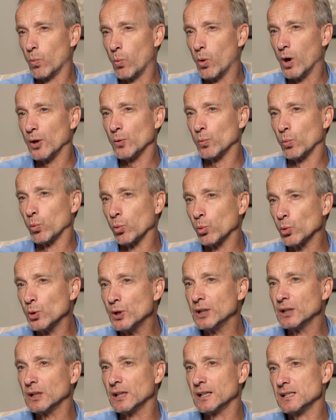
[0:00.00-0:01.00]
what
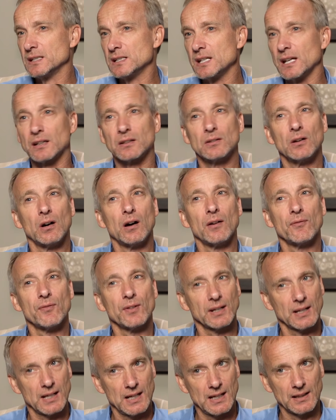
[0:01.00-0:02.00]
really ticked off
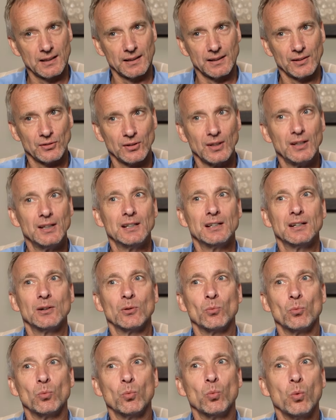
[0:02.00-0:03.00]
the colonists,
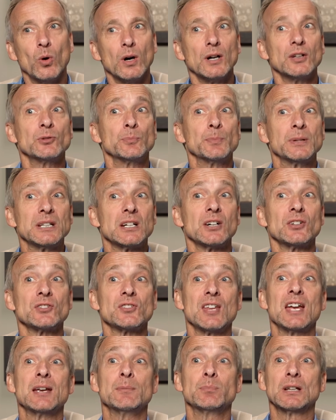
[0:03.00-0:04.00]
was because
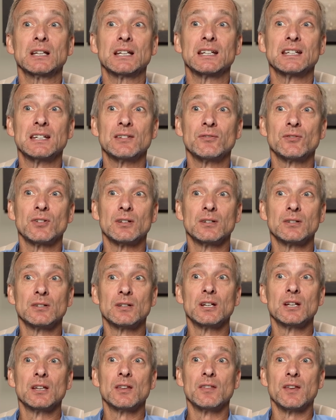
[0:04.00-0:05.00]
they believed
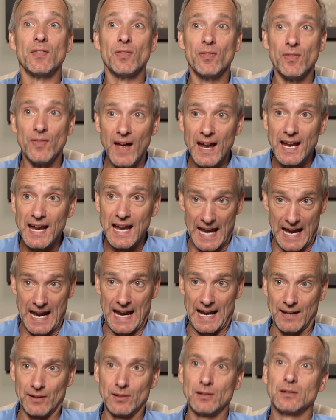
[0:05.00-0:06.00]
that they
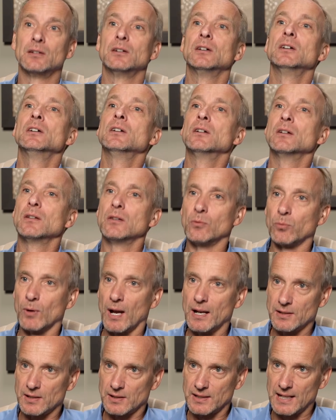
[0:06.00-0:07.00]
had the
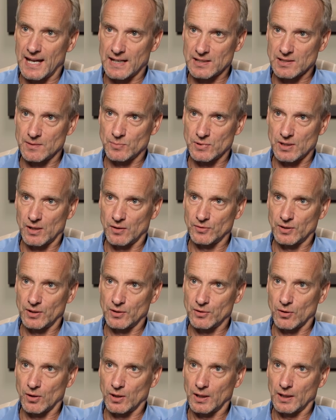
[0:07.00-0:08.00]
right to tax themselves
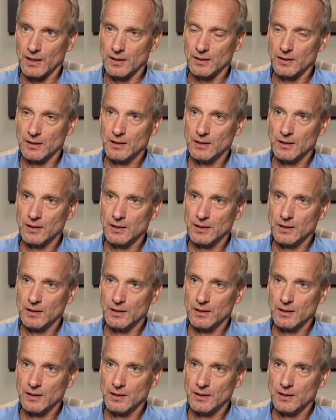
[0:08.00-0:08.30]
internally.